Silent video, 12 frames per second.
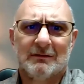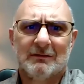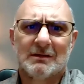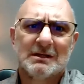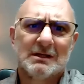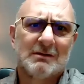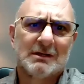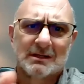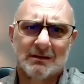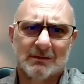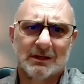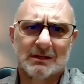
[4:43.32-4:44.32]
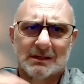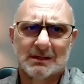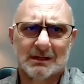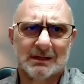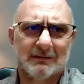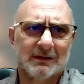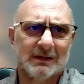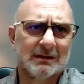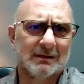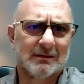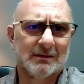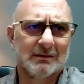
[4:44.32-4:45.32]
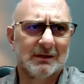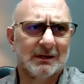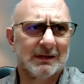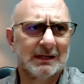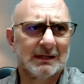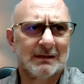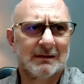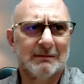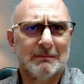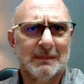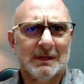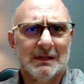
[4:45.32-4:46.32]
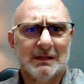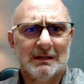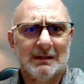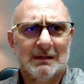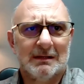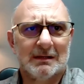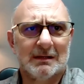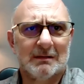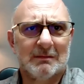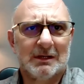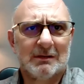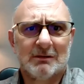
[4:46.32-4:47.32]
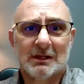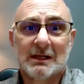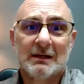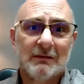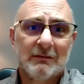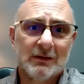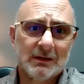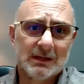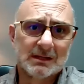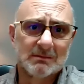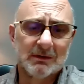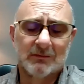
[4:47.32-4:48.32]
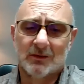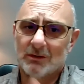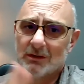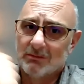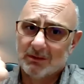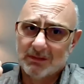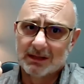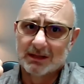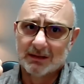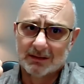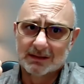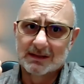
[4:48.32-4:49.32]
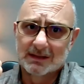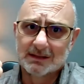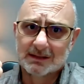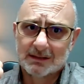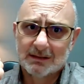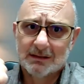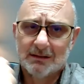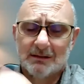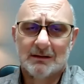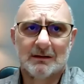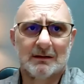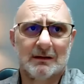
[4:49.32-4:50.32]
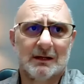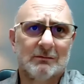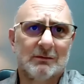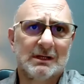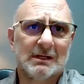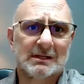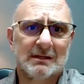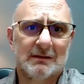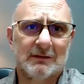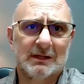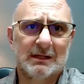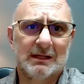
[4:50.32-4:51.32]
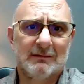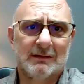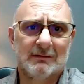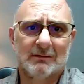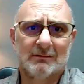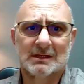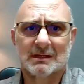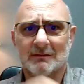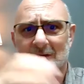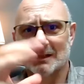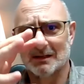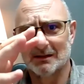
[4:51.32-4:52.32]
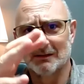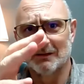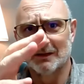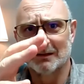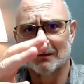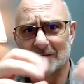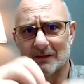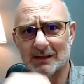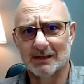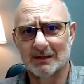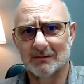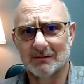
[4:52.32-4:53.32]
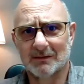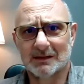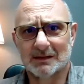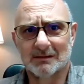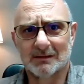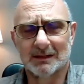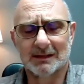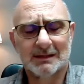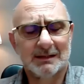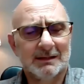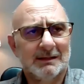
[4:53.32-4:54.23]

Of course, it was coming to South Africa around about that time. But it would take a few years before we were back in the States. And then we discovered TV. There was still the South African flag and things on it.